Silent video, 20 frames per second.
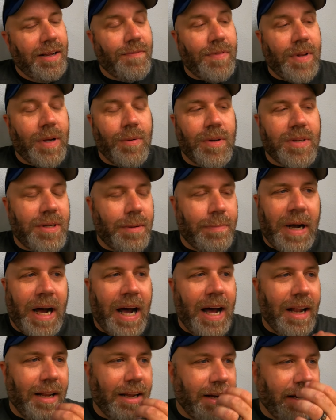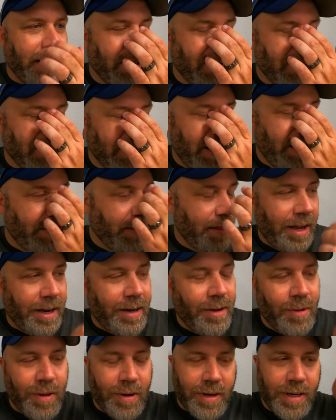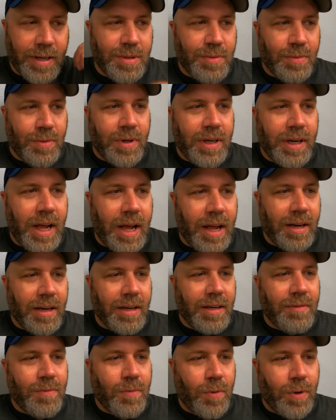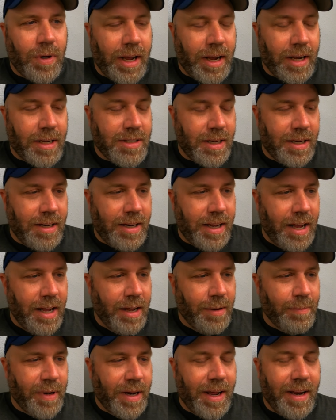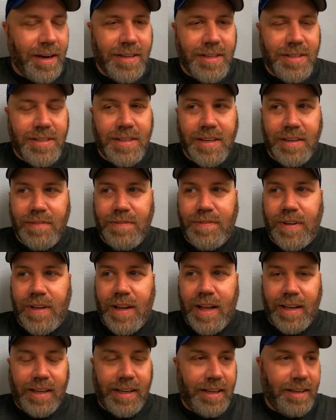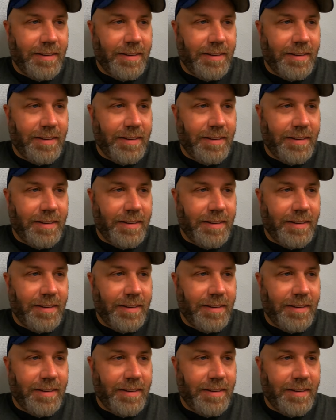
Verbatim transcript: There was a pilot here. I know there is one exit down, but I just didn't feel like